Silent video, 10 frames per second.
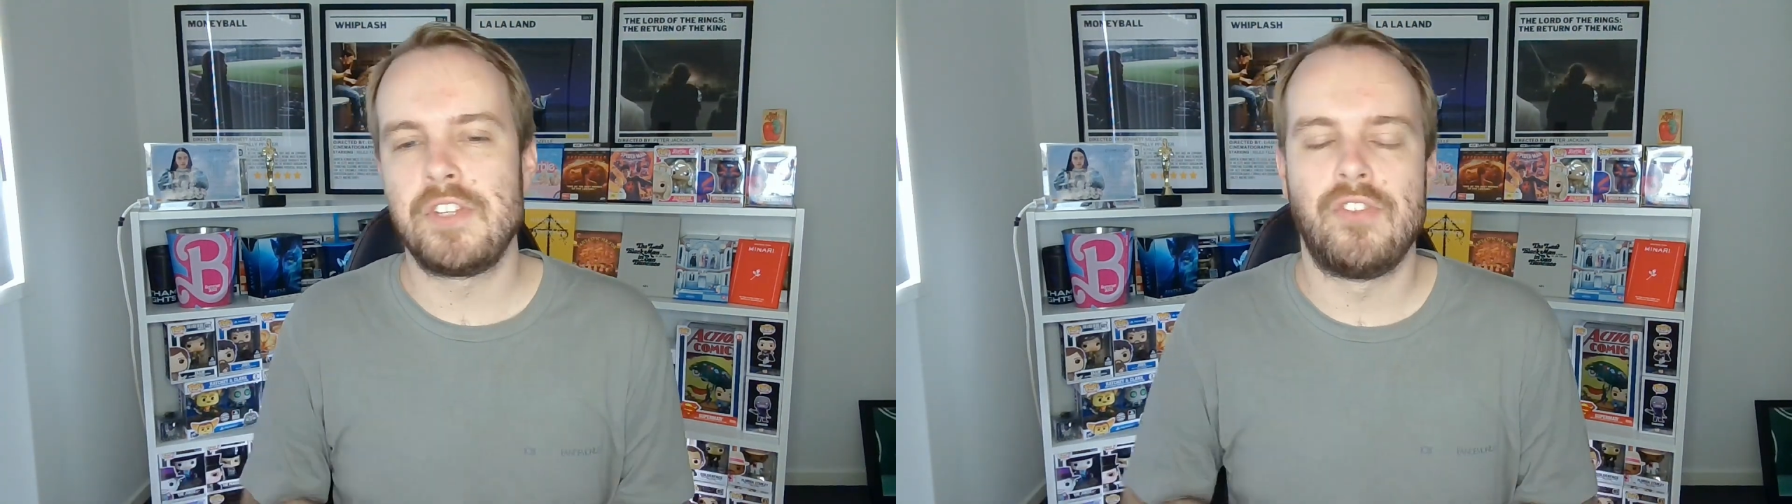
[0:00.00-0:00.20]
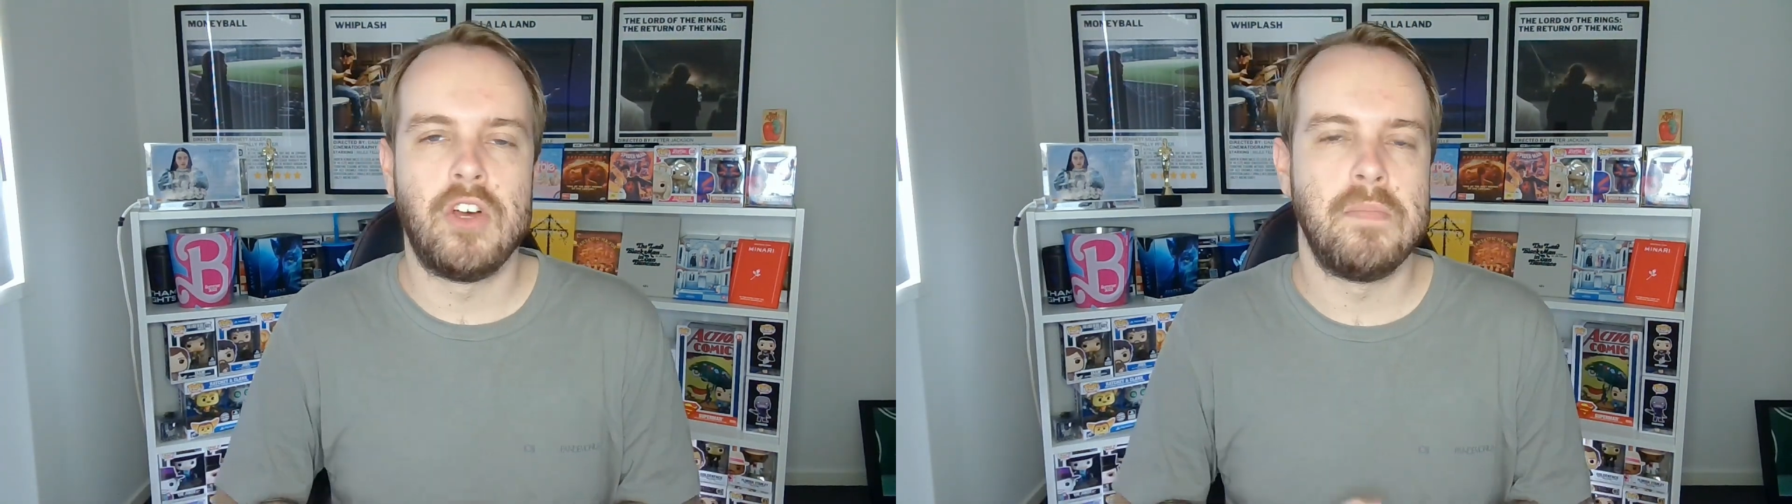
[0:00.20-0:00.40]

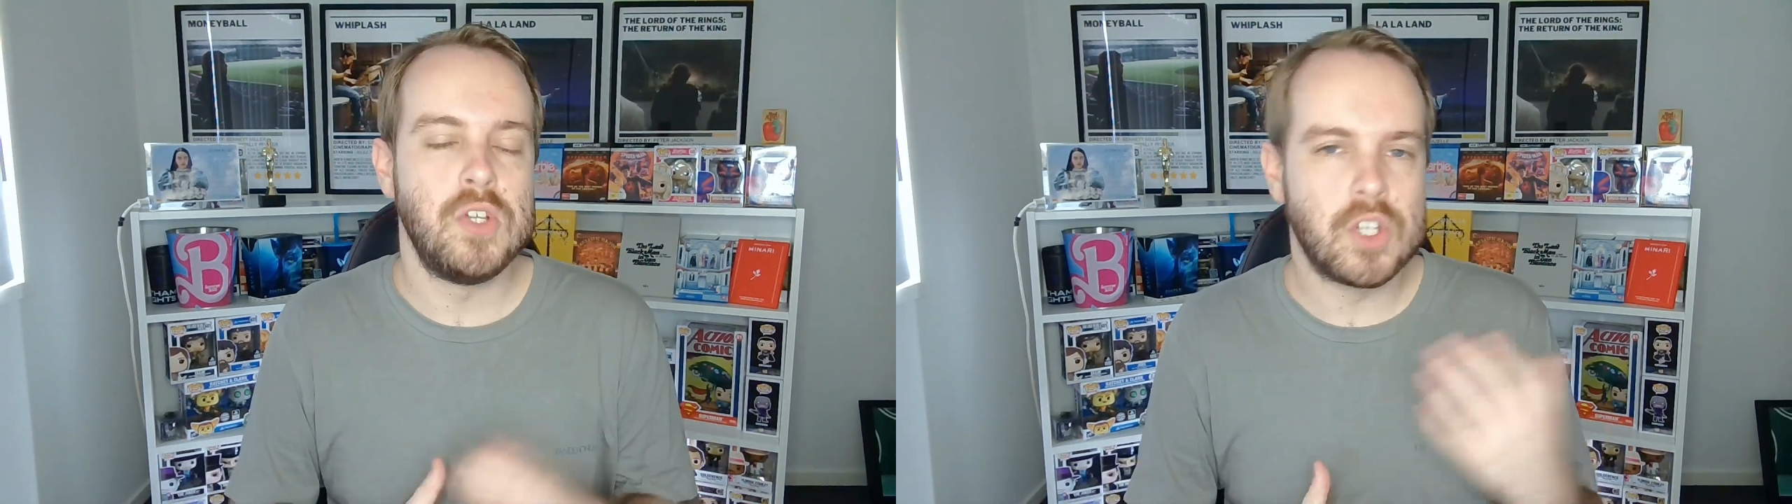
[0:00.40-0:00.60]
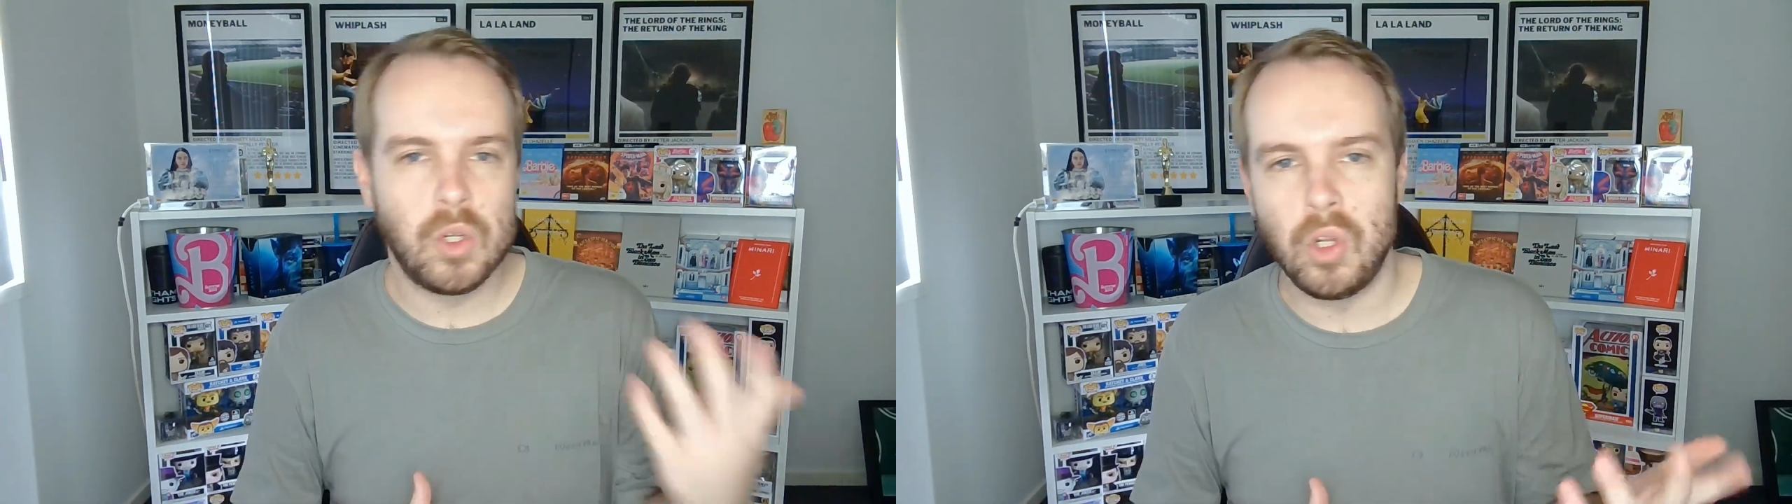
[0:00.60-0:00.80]
for
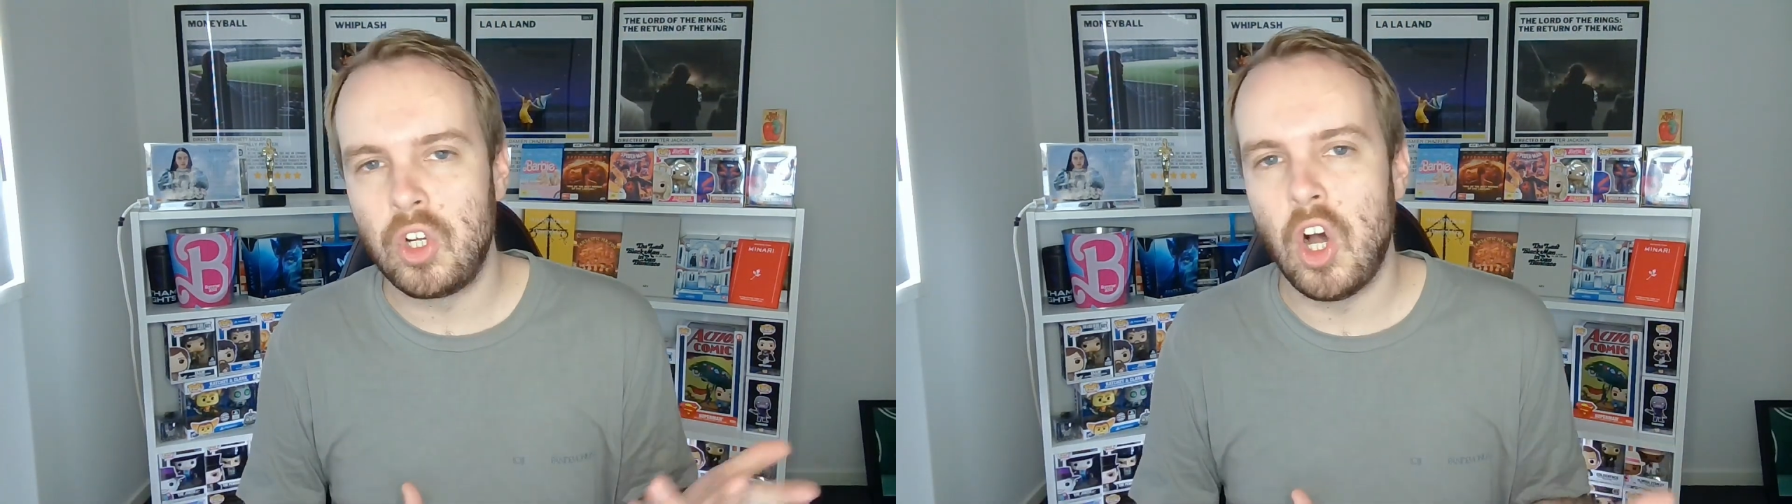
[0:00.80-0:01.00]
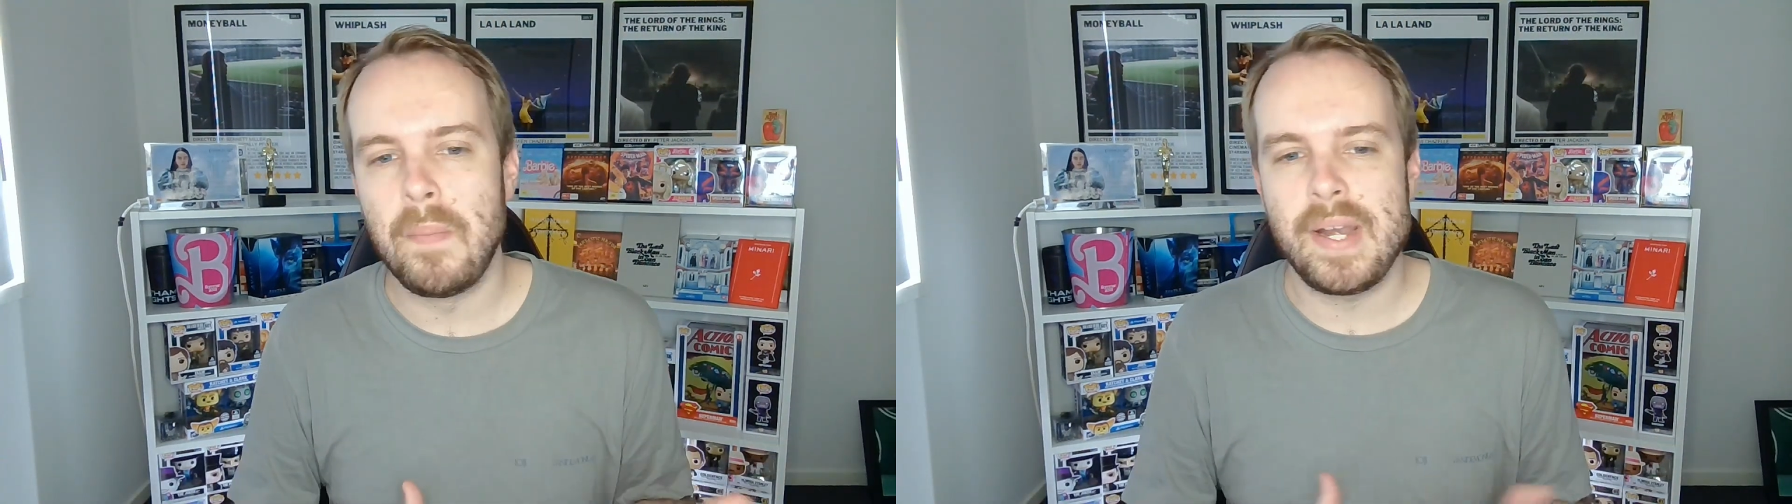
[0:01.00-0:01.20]
musical or
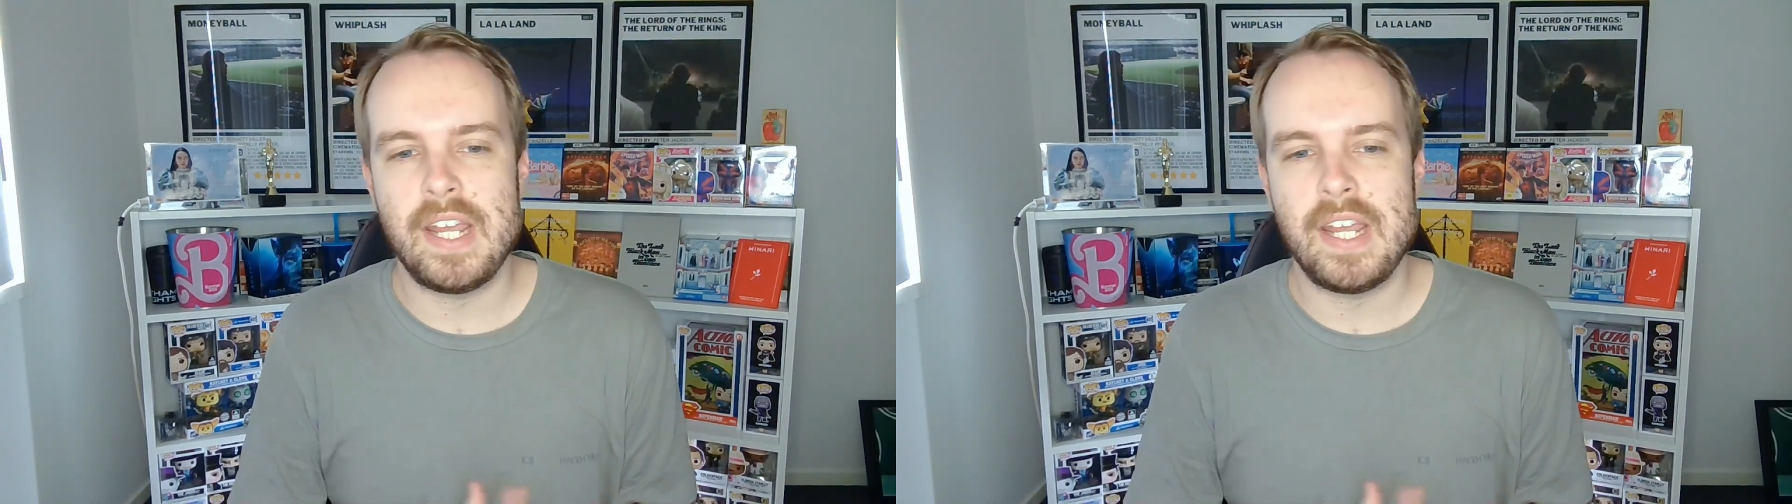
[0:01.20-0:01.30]
comedy,